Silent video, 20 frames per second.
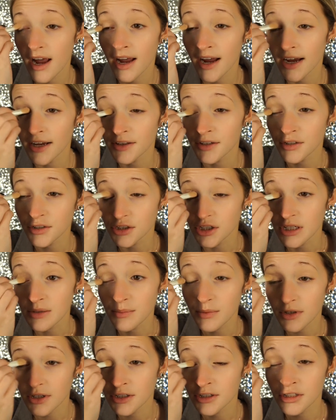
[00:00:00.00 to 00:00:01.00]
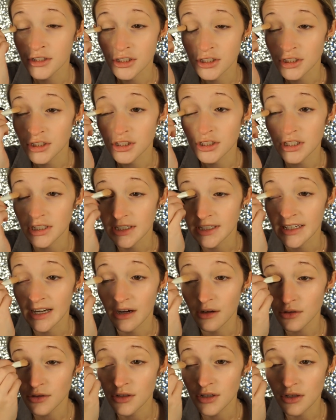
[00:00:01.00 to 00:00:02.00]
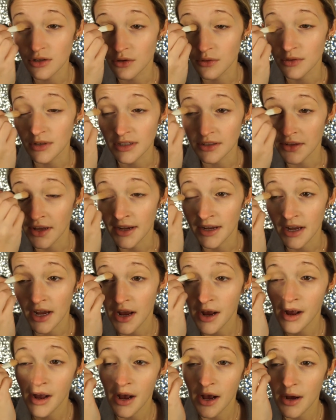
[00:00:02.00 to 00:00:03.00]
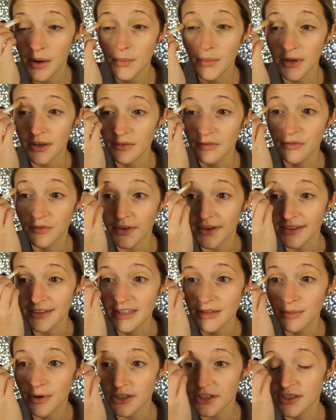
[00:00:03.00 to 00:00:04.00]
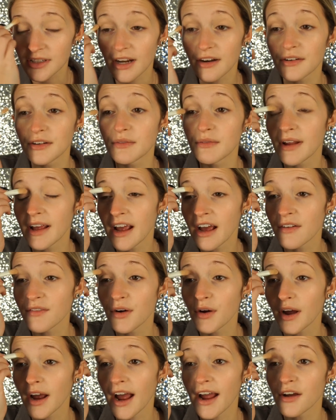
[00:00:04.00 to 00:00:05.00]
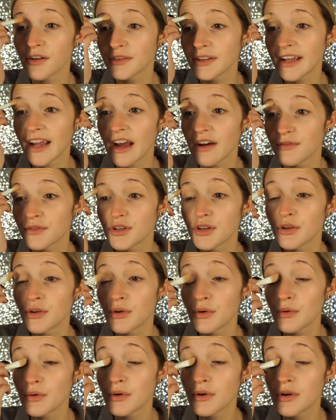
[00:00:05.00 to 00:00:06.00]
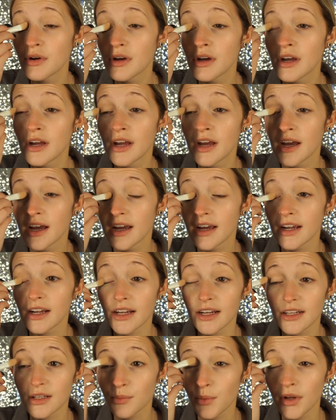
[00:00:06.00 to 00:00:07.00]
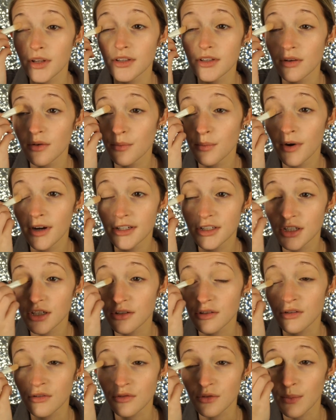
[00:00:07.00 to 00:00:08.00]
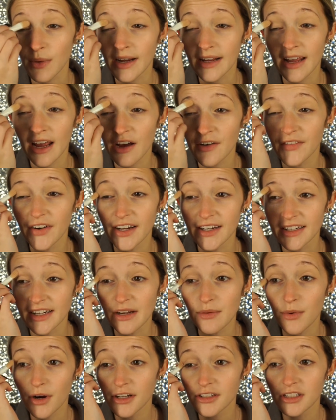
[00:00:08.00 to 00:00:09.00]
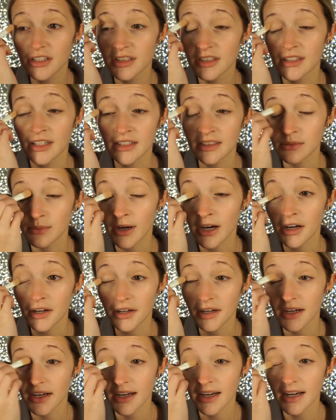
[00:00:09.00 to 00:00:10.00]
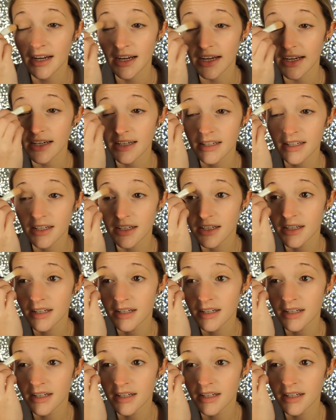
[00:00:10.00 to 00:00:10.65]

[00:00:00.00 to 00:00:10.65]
And they're cheaper, and you're just starting out, so you don't need like big fancy brushes. I only have 2 expensive brushes, and those are my Kat Von D brushes, and that's about it.